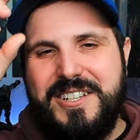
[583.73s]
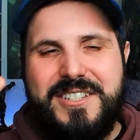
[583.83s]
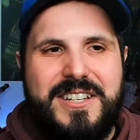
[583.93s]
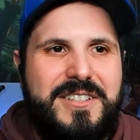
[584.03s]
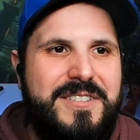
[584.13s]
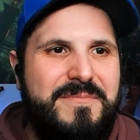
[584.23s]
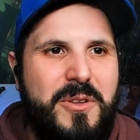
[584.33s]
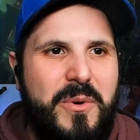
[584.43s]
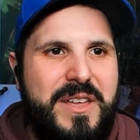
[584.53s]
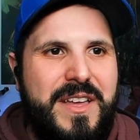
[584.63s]
Just it
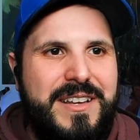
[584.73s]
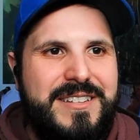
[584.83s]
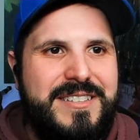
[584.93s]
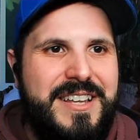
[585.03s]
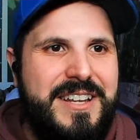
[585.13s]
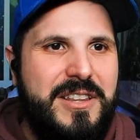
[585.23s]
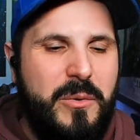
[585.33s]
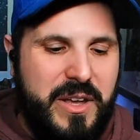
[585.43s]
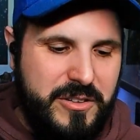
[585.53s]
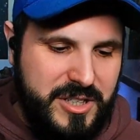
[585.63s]
the way they did it and
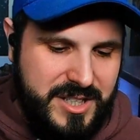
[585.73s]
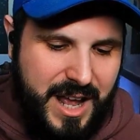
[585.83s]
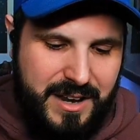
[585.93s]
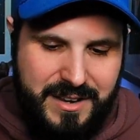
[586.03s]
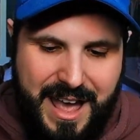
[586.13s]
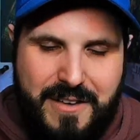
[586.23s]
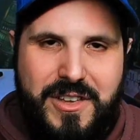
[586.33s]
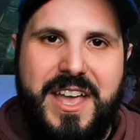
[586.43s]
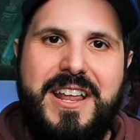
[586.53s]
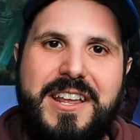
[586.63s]
the way they're just kind of
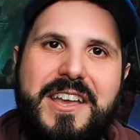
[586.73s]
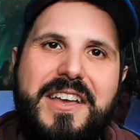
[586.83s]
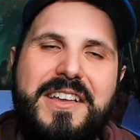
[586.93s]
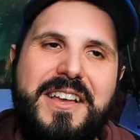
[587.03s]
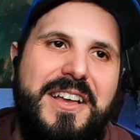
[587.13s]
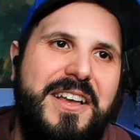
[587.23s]
navigating it.